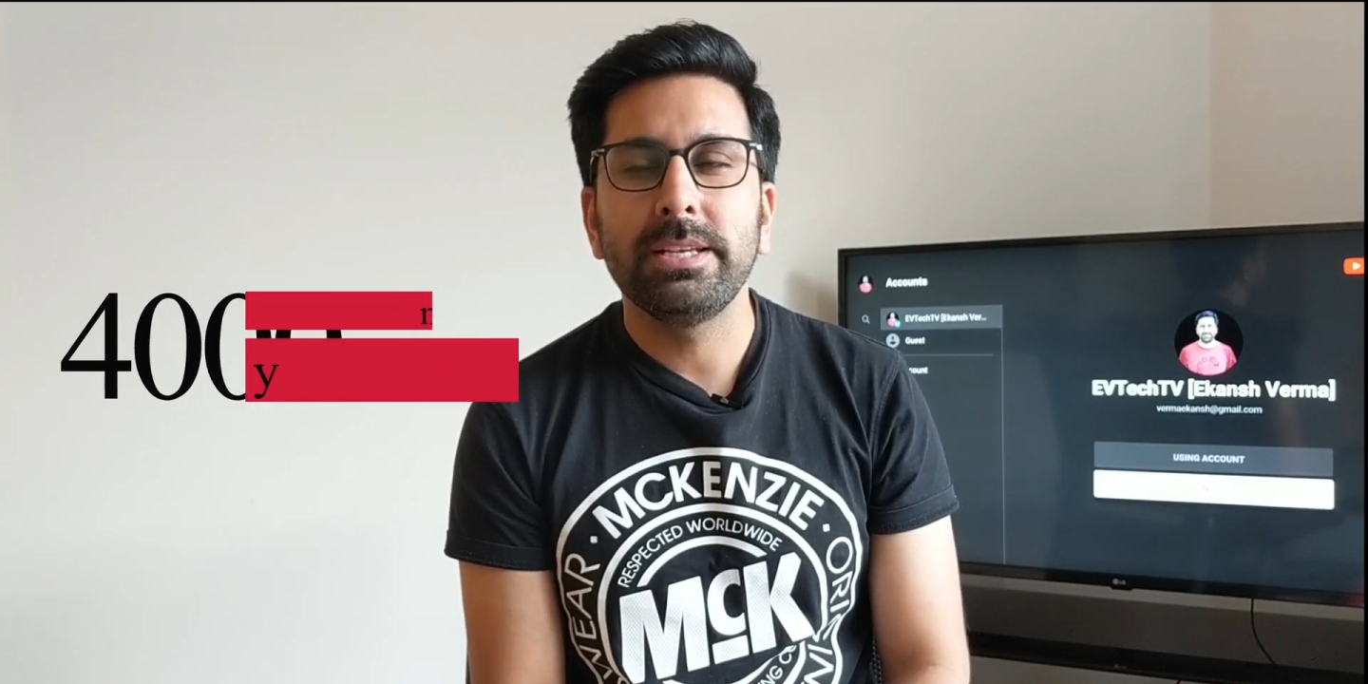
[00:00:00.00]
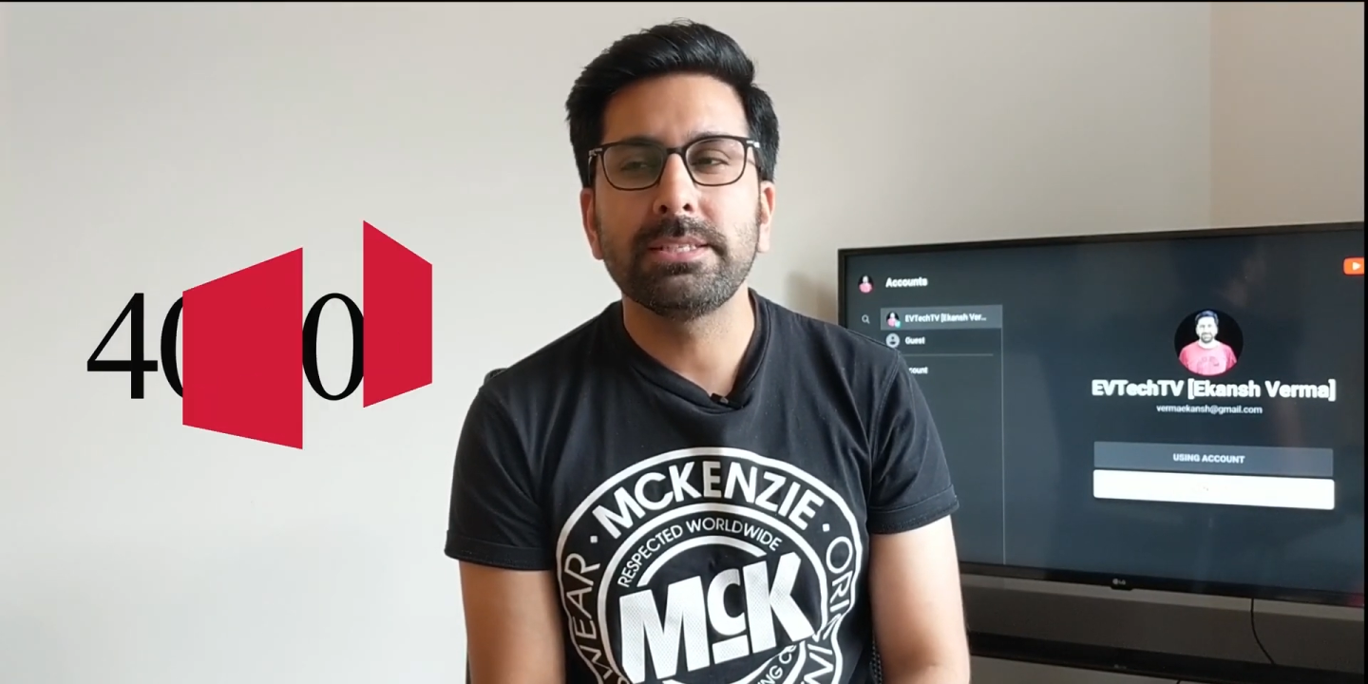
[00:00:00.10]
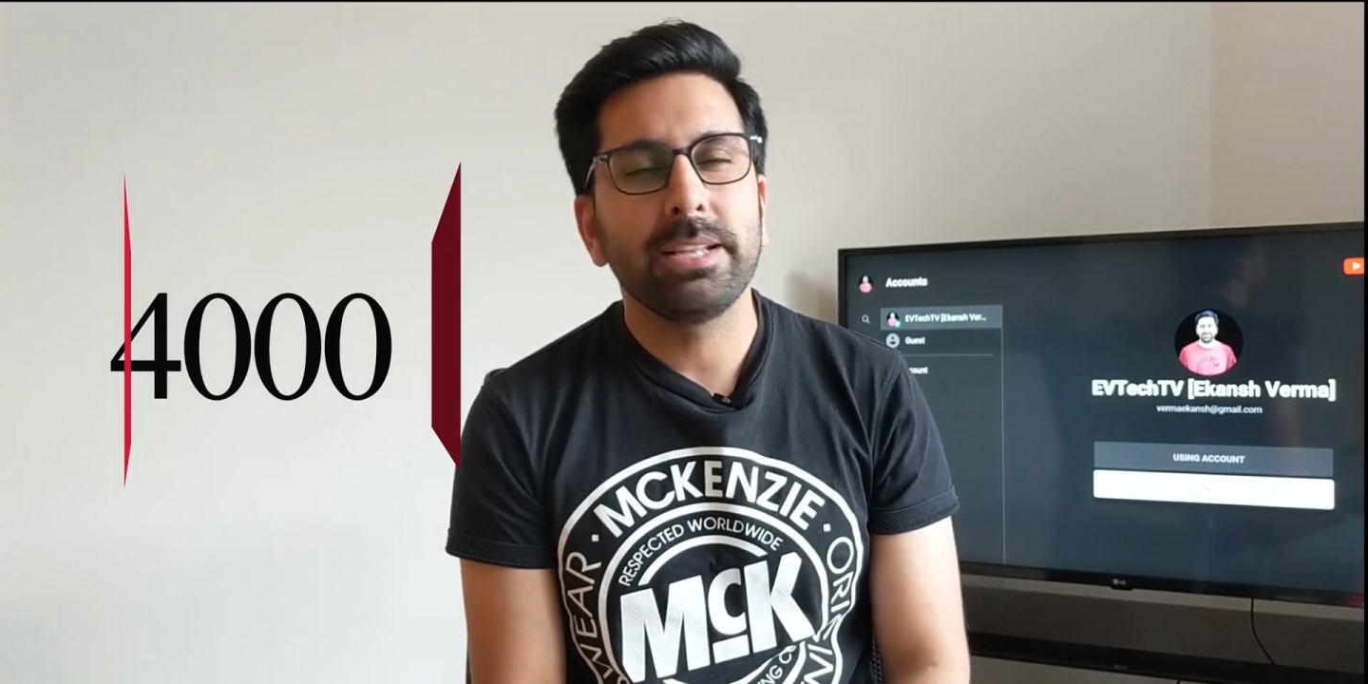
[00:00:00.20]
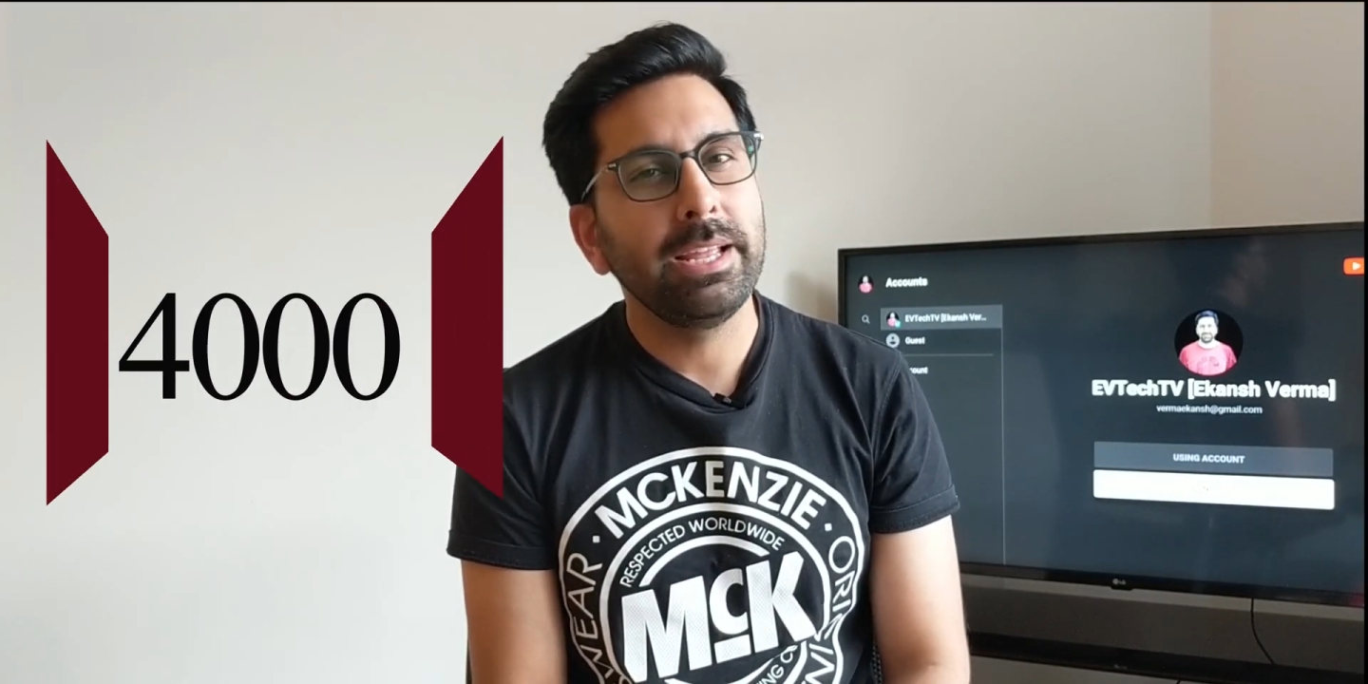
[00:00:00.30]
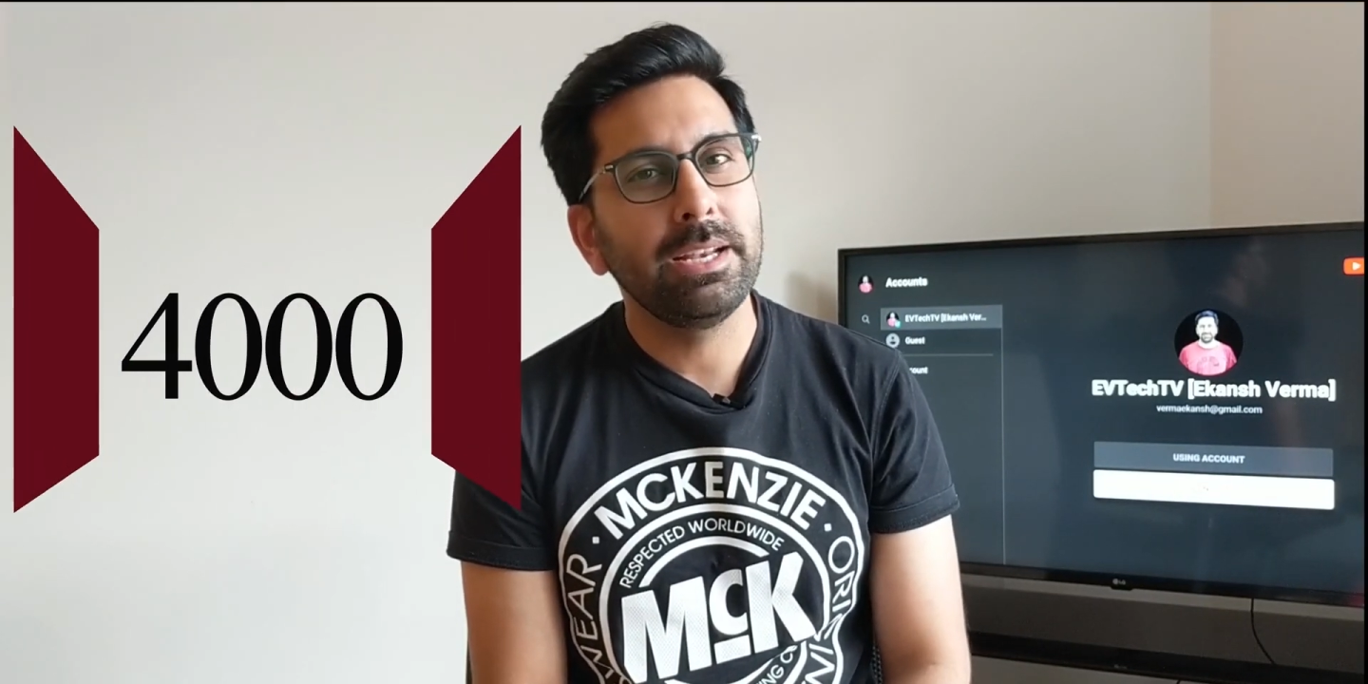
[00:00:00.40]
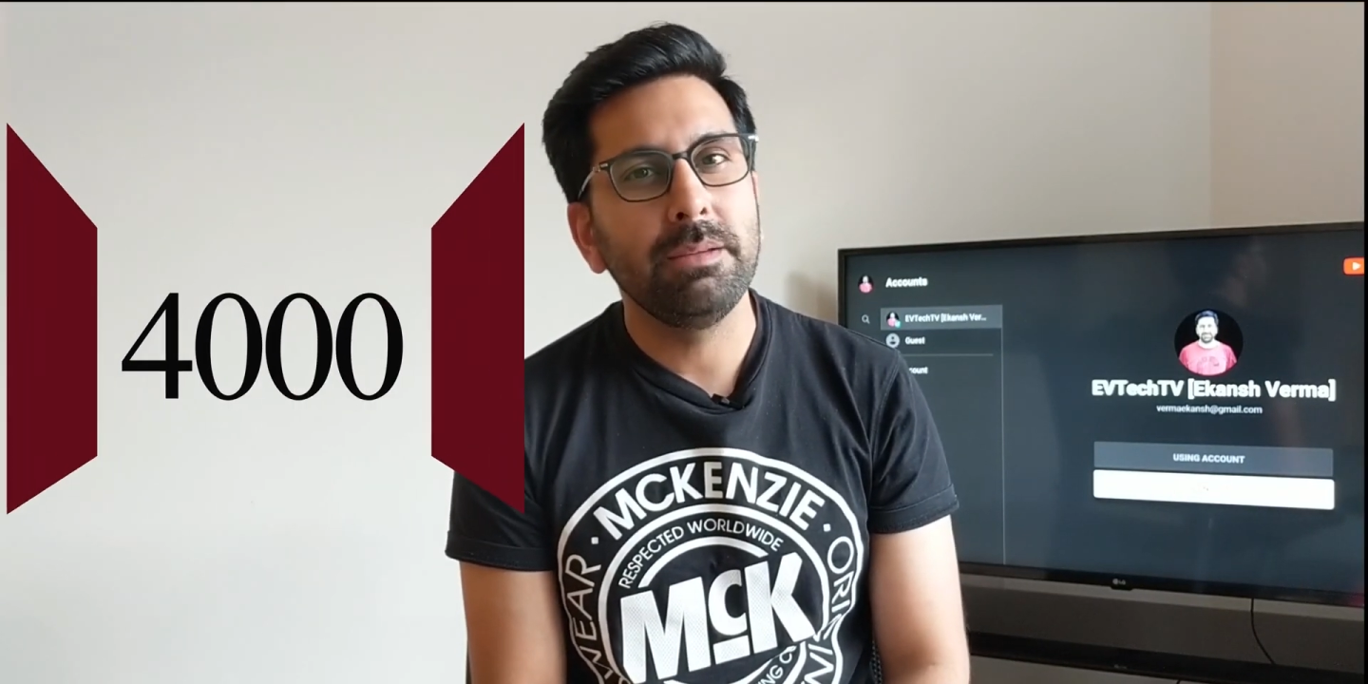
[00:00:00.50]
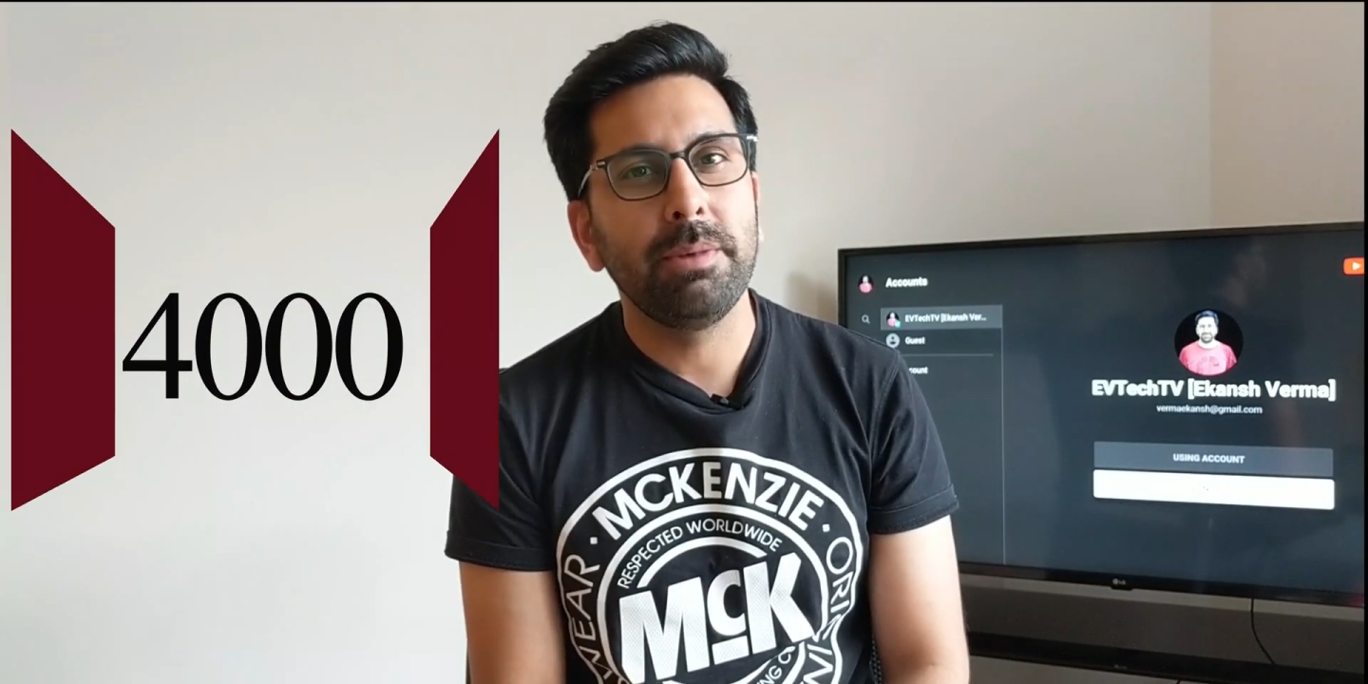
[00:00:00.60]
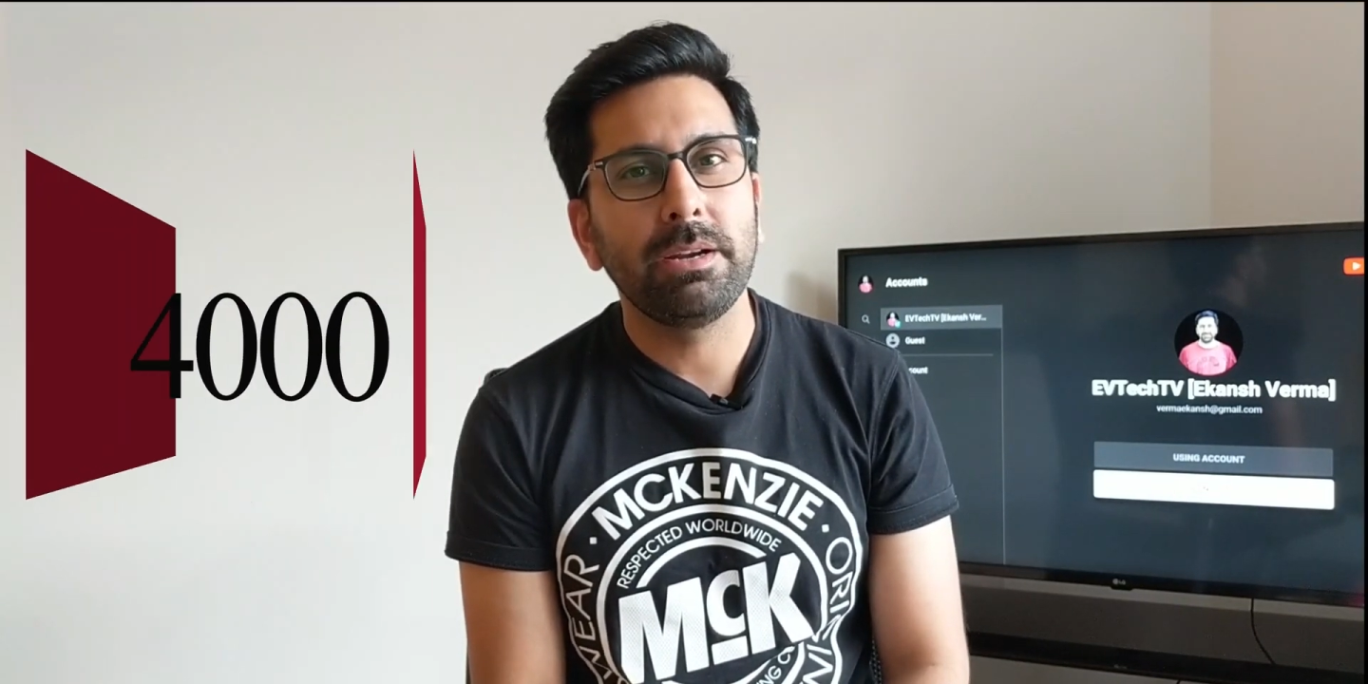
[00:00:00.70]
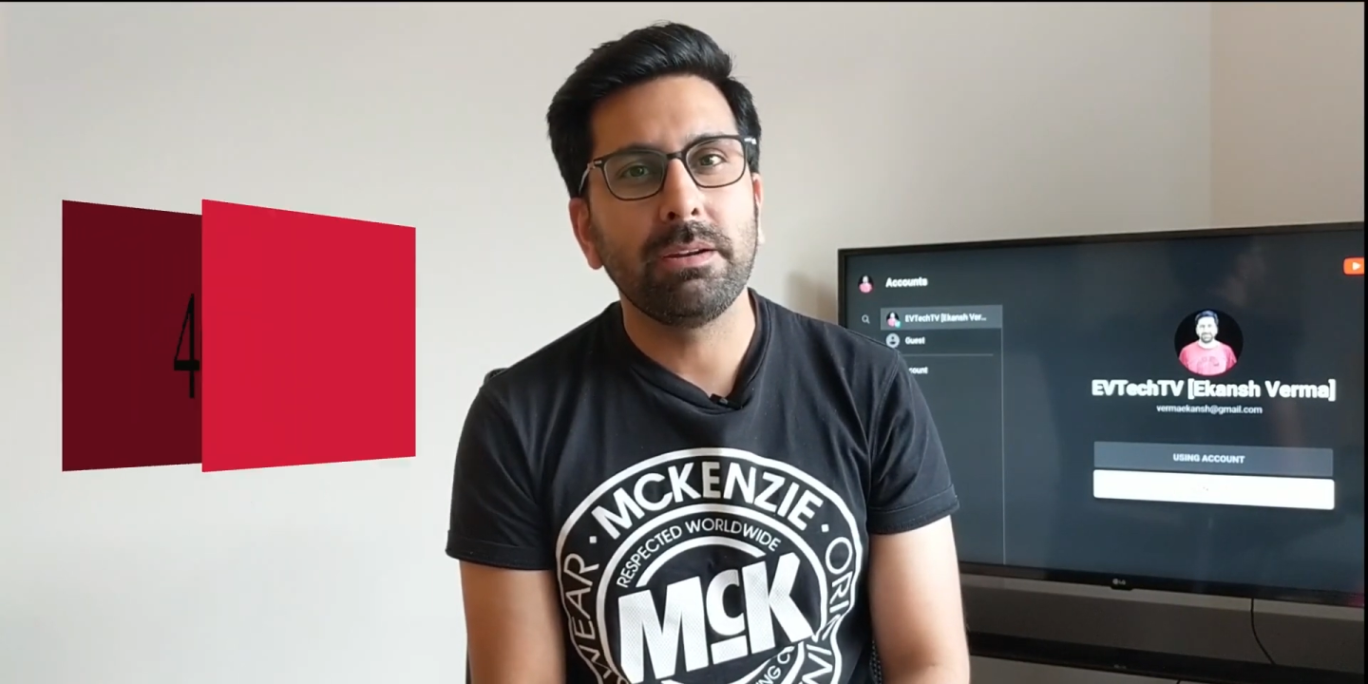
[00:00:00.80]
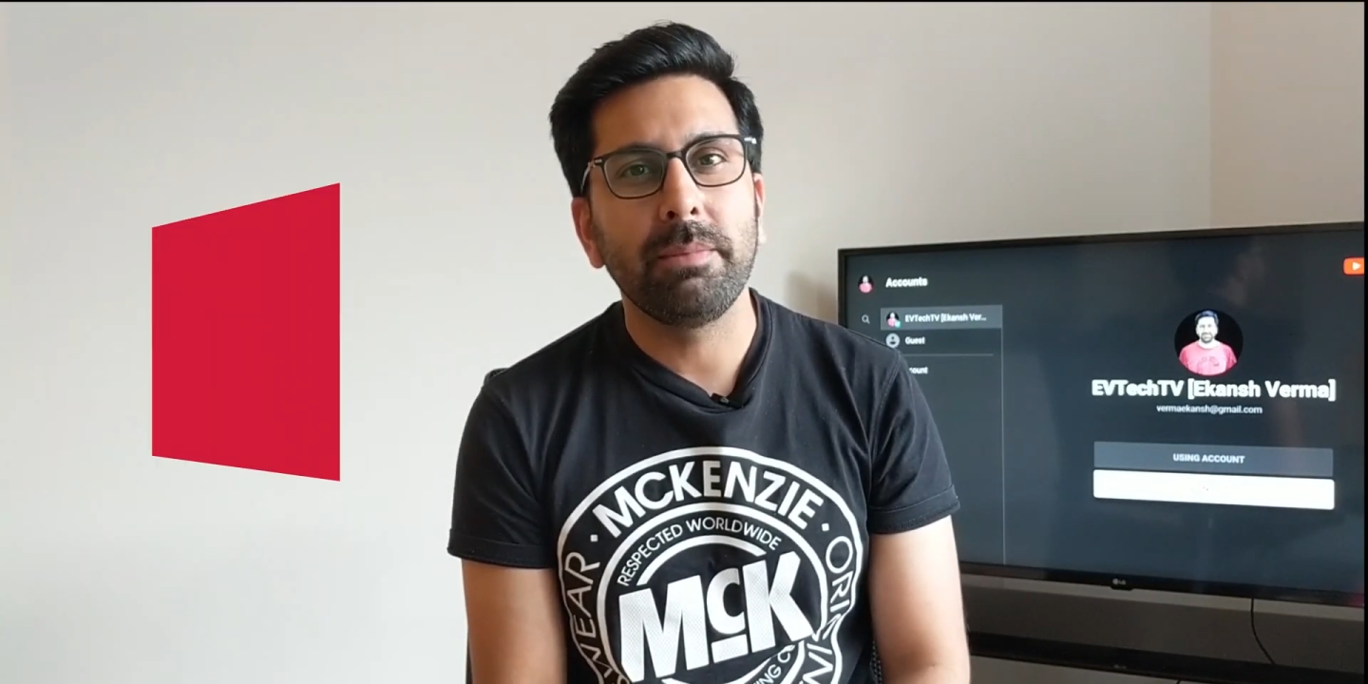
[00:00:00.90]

a slightly better